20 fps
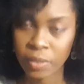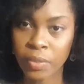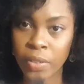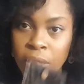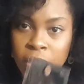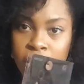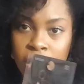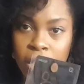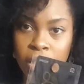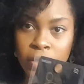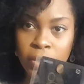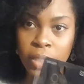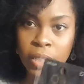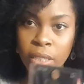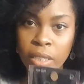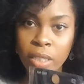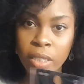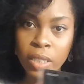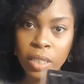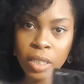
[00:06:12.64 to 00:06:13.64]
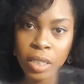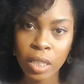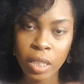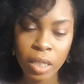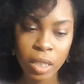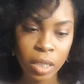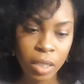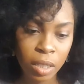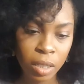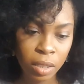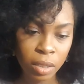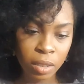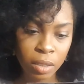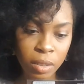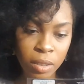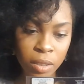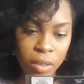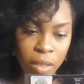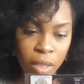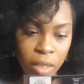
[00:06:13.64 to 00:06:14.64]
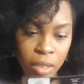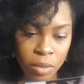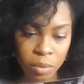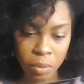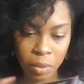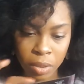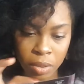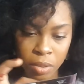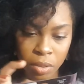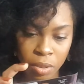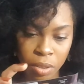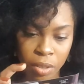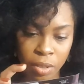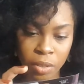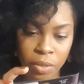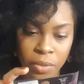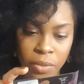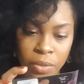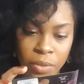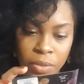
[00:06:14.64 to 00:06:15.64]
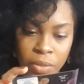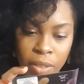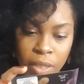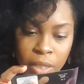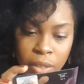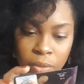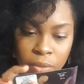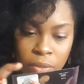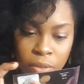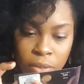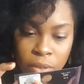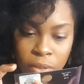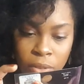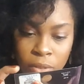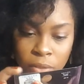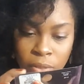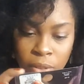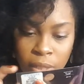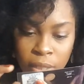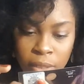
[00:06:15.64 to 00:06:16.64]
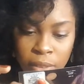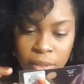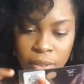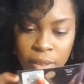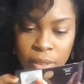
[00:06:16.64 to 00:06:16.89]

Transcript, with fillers: these earrings there's one two three four five